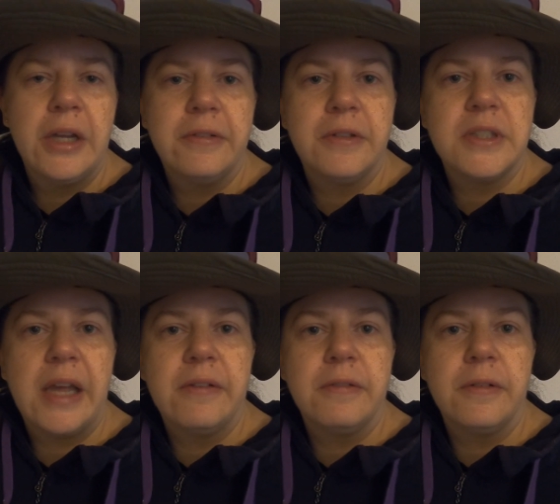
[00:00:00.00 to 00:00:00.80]
for
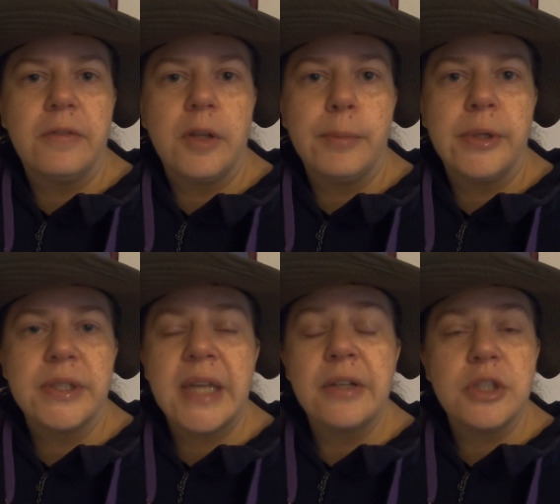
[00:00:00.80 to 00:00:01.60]
10 15
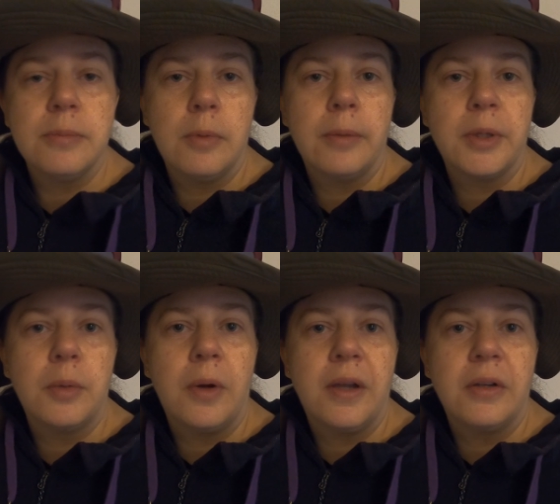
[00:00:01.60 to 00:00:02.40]
minutes actually might be quite